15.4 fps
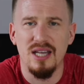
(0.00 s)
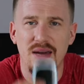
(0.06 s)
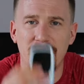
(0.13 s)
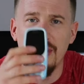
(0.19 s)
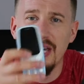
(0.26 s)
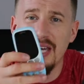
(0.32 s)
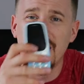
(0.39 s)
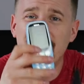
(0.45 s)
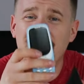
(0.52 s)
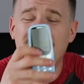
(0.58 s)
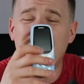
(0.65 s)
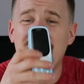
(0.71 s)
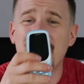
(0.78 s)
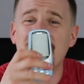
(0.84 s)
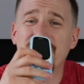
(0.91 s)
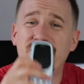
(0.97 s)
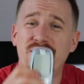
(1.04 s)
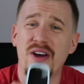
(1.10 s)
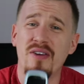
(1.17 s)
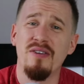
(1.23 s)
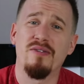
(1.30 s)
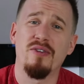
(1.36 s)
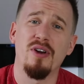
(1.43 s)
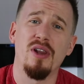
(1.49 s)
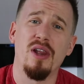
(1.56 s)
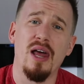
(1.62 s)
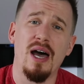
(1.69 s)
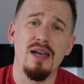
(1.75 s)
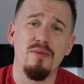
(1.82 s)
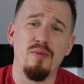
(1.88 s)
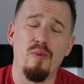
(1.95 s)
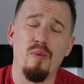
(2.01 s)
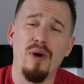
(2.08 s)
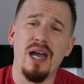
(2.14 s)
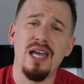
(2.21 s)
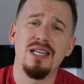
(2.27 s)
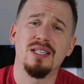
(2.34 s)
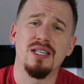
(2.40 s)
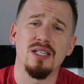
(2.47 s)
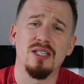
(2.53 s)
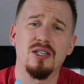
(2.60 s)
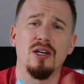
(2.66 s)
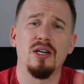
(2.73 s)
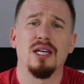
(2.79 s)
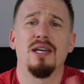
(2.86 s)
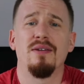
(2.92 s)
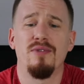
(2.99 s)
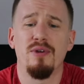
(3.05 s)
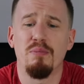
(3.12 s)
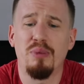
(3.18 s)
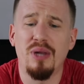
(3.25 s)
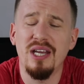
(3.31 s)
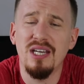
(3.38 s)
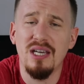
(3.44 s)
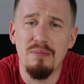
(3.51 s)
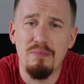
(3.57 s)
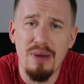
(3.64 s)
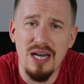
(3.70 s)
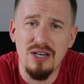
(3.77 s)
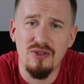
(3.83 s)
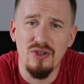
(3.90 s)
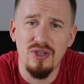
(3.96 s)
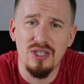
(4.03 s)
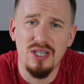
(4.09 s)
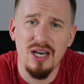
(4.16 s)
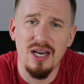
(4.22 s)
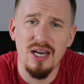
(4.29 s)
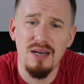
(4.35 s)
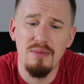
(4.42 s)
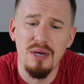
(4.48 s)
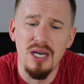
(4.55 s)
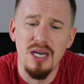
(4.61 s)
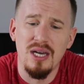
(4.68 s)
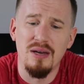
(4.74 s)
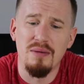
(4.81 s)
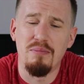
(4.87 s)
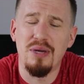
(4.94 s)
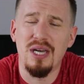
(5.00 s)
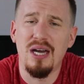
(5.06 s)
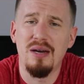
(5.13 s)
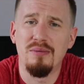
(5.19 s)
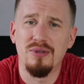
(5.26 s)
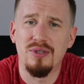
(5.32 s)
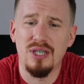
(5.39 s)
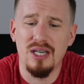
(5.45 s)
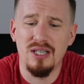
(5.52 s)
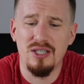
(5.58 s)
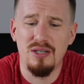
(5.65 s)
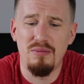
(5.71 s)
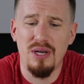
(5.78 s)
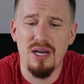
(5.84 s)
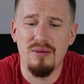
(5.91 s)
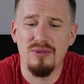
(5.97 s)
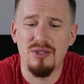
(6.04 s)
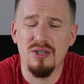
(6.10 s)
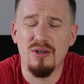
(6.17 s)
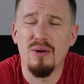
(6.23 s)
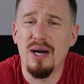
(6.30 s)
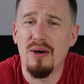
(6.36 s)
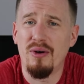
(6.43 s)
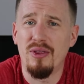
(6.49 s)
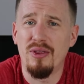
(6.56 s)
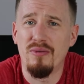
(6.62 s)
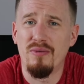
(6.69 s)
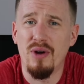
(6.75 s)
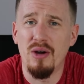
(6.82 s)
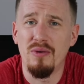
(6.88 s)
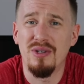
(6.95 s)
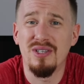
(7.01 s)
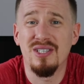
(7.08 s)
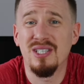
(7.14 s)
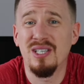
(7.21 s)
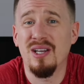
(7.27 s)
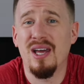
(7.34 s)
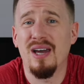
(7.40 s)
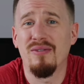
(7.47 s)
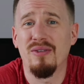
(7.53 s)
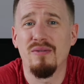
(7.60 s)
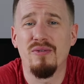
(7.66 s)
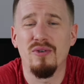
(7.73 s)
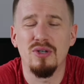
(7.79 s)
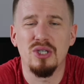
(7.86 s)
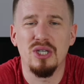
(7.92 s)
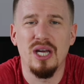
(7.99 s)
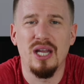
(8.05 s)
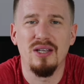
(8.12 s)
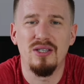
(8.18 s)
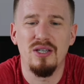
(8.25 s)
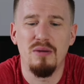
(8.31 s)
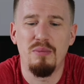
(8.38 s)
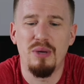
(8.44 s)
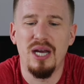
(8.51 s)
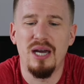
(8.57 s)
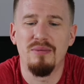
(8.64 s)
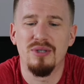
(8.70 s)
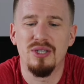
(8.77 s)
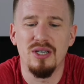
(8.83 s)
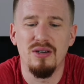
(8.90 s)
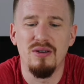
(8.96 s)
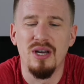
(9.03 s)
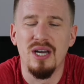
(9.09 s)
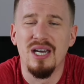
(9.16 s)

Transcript: them. Again, it's very, very lightweight. It's going to give you plenty of battery time and be able to go out on the road and still have the functionality of being able to,